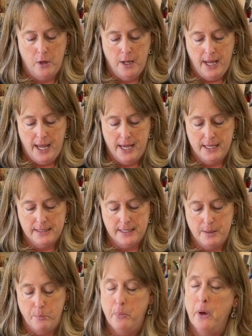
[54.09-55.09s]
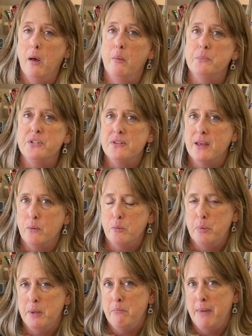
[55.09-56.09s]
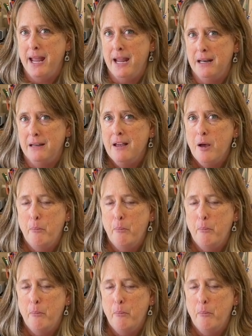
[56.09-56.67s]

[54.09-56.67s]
has the bumps that would be made